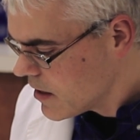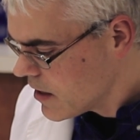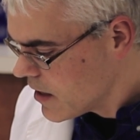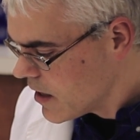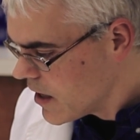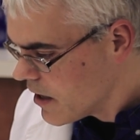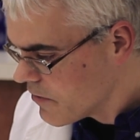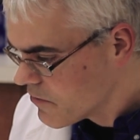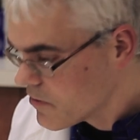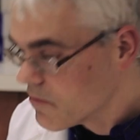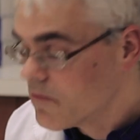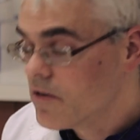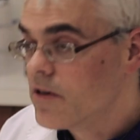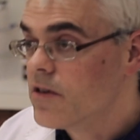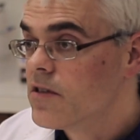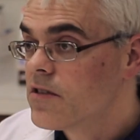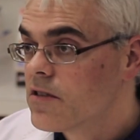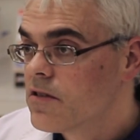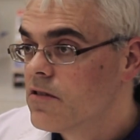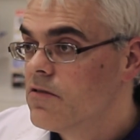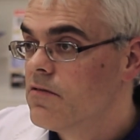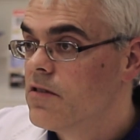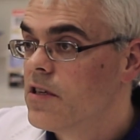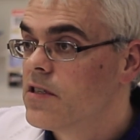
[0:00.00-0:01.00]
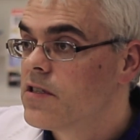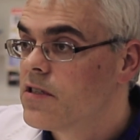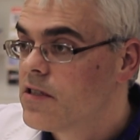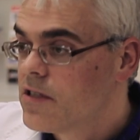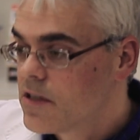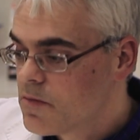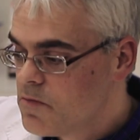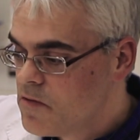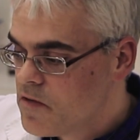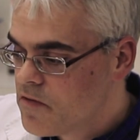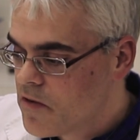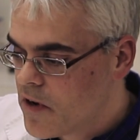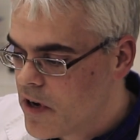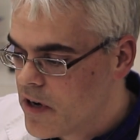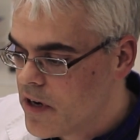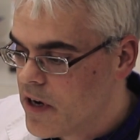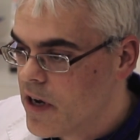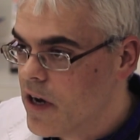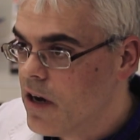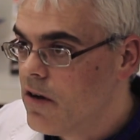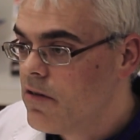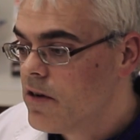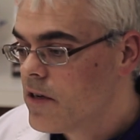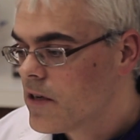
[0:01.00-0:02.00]
afterwards. So let's just move on
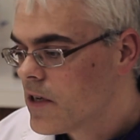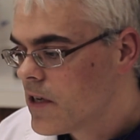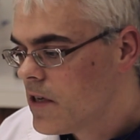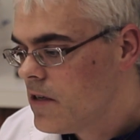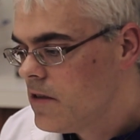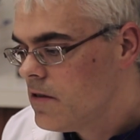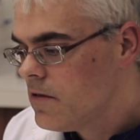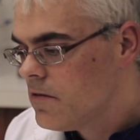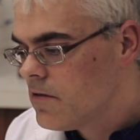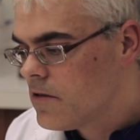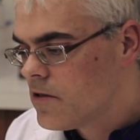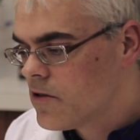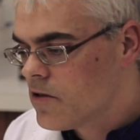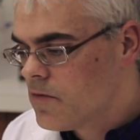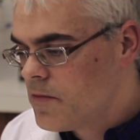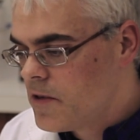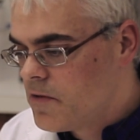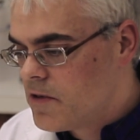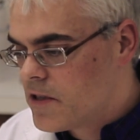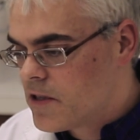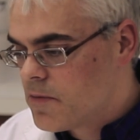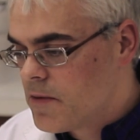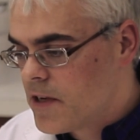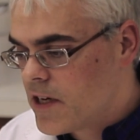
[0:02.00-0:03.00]
now. And can you show me which